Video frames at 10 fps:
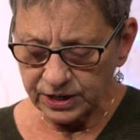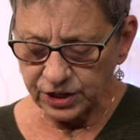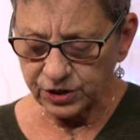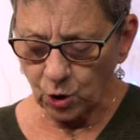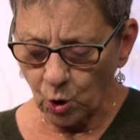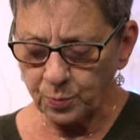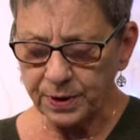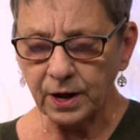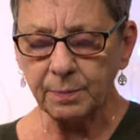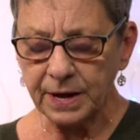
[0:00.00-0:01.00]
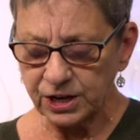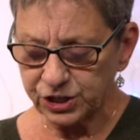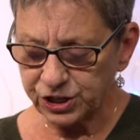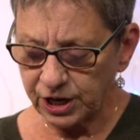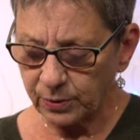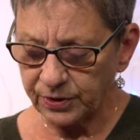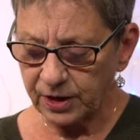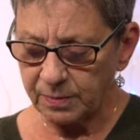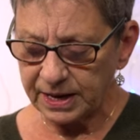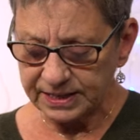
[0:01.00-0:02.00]
and just open up and share with
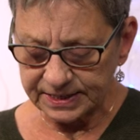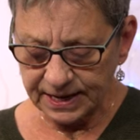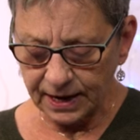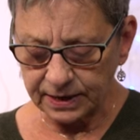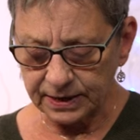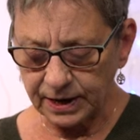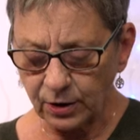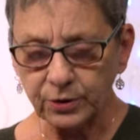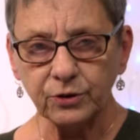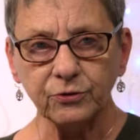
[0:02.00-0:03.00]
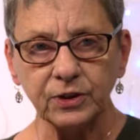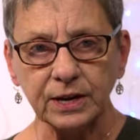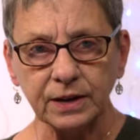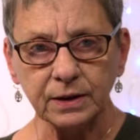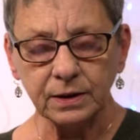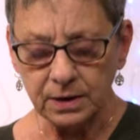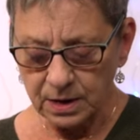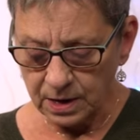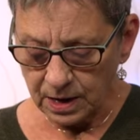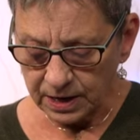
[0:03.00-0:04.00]
him exactly how you're feeling.
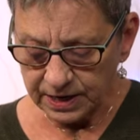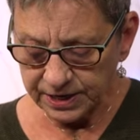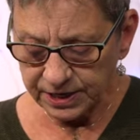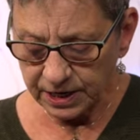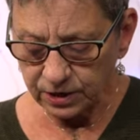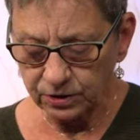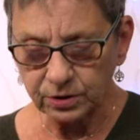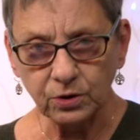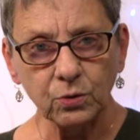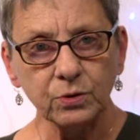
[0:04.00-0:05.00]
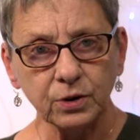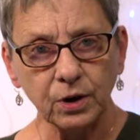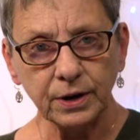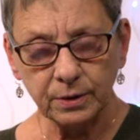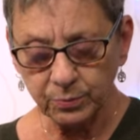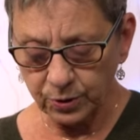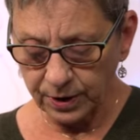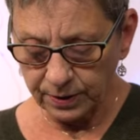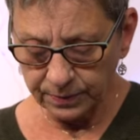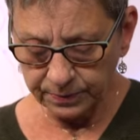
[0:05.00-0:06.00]
Continue to go to God in
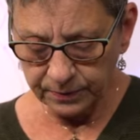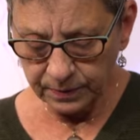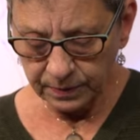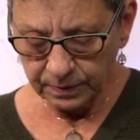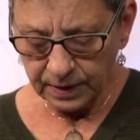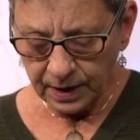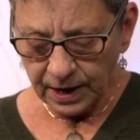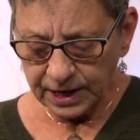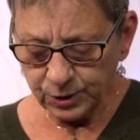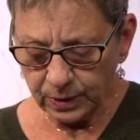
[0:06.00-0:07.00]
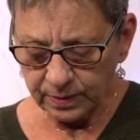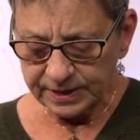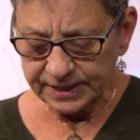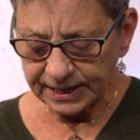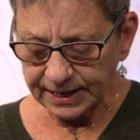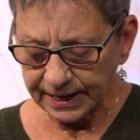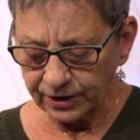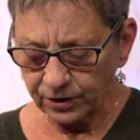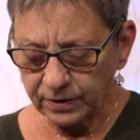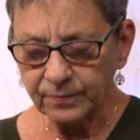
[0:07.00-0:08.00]
prayer. As we will see
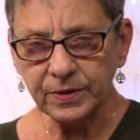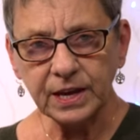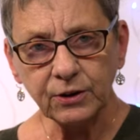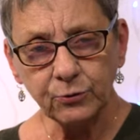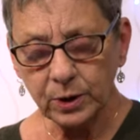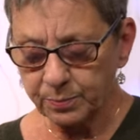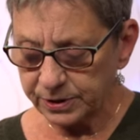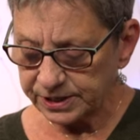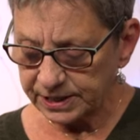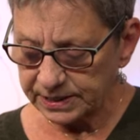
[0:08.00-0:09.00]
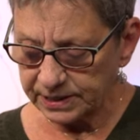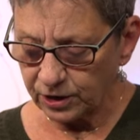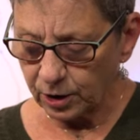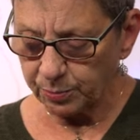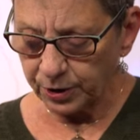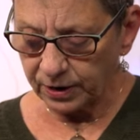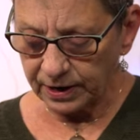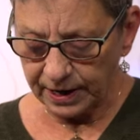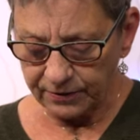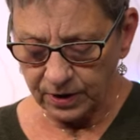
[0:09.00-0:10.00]
later, if we persist in our prayer
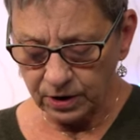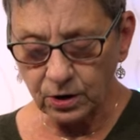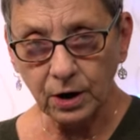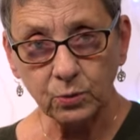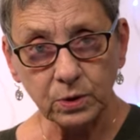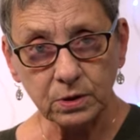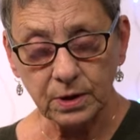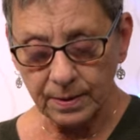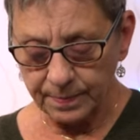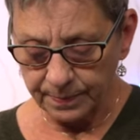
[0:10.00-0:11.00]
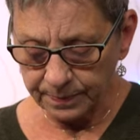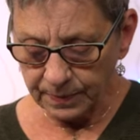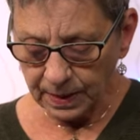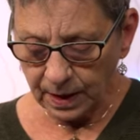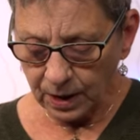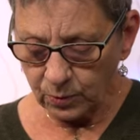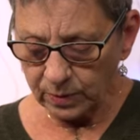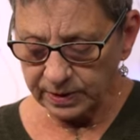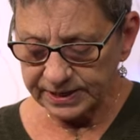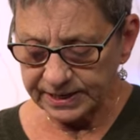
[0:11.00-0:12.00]
life, God will come, and we
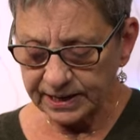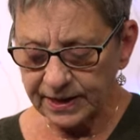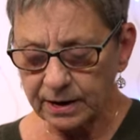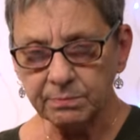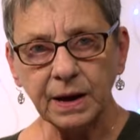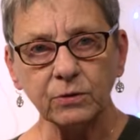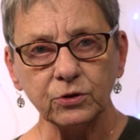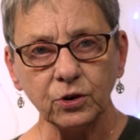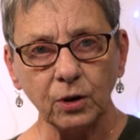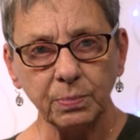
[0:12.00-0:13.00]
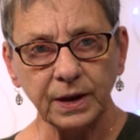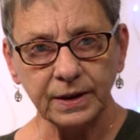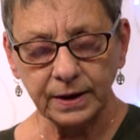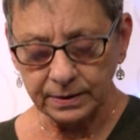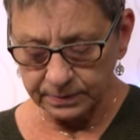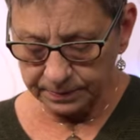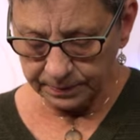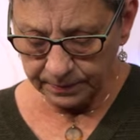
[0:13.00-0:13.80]
will see that mountaintop again.